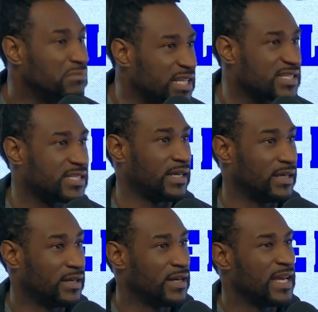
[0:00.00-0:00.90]
Let's
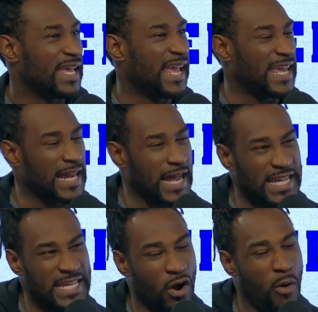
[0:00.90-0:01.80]
see. And
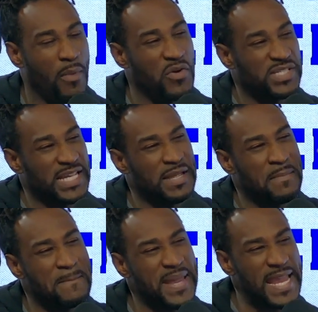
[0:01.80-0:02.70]
he almost
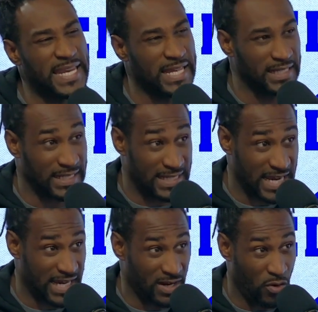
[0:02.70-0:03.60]
immediately, Nate.